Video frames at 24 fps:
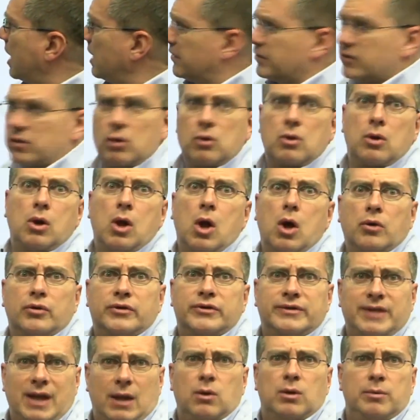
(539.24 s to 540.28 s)
not so
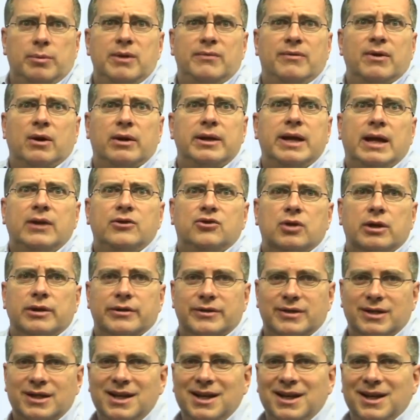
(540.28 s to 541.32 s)
close. That would be very
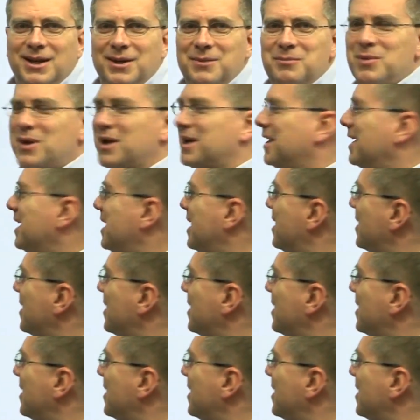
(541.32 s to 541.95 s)
dangerous. But